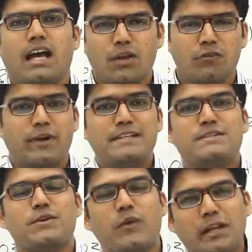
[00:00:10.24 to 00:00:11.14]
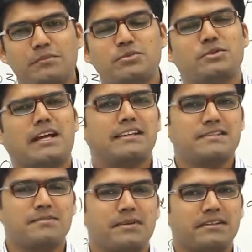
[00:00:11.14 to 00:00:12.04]
Hello friends, welcome to
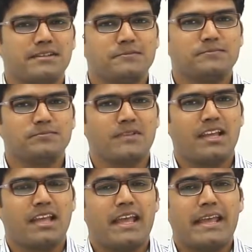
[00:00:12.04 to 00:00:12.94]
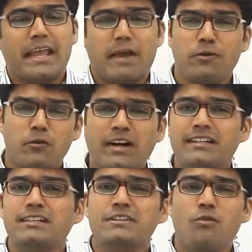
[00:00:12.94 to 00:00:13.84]
TalentSprint. Ever
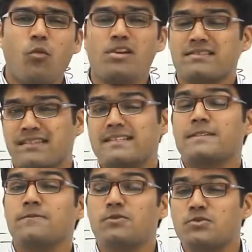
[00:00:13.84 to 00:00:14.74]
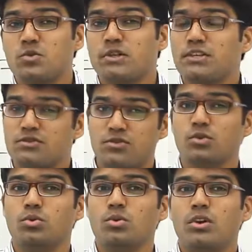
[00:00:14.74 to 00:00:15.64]
wondered what successful students
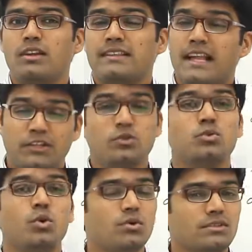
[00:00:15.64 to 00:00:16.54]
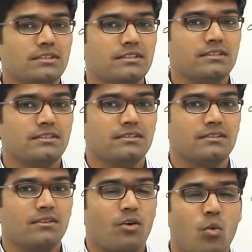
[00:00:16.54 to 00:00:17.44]
do that you don't?
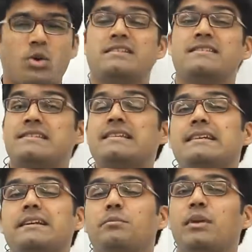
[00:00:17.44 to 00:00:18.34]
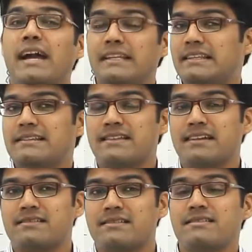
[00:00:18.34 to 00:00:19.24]
What is the secret behind their
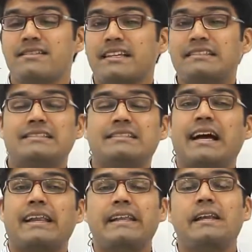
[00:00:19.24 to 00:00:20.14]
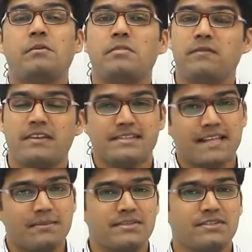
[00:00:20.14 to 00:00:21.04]
success in these highly competitive
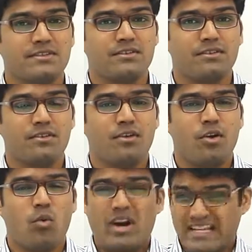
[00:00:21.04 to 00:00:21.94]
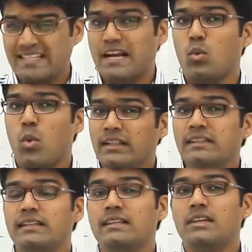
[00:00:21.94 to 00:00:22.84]
exams? What is that one
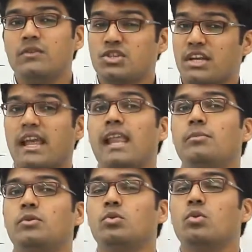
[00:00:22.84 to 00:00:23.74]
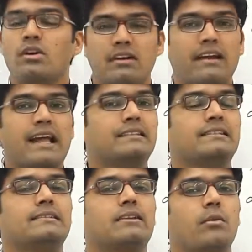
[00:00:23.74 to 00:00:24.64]
thing which can help you crack
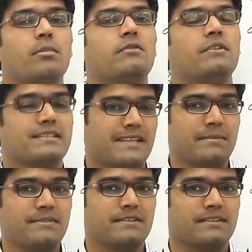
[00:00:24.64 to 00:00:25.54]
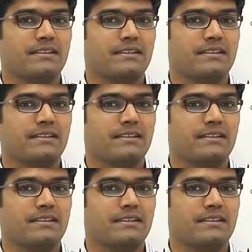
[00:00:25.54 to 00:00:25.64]
these competitive exams?